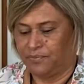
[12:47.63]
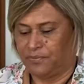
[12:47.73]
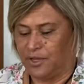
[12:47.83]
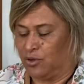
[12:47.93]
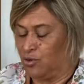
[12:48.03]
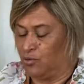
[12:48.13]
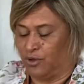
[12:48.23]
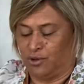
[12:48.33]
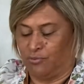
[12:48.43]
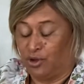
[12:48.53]
that
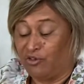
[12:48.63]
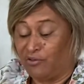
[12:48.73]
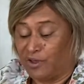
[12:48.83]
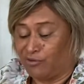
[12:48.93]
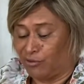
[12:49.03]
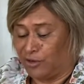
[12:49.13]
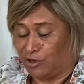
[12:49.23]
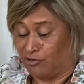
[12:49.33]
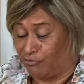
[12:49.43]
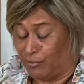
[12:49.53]
you're moving through,
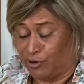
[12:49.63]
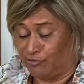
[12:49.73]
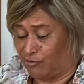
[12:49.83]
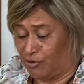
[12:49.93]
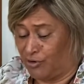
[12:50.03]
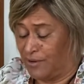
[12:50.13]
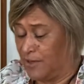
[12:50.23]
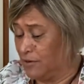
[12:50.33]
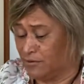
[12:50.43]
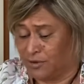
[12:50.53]
that you've moved through, and
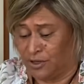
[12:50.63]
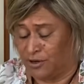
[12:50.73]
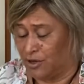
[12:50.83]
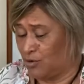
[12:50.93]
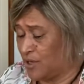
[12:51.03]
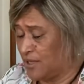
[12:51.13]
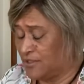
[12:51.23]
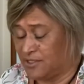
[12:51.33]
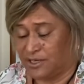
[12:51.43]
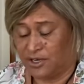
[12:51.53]
that you're
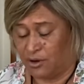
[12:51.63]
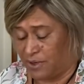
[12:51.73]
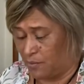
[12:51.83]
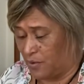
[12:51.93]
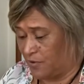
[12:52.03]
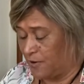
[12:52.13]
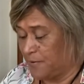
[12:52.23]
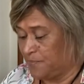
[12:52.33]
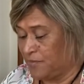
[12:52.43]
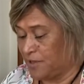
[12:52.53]
continuing
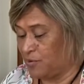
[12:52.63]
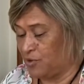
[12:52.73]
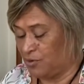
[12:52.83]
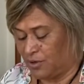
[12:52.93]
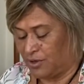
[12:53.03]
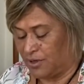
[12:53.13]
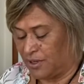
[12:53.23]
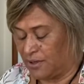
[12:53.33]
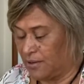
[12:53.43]
with your learning,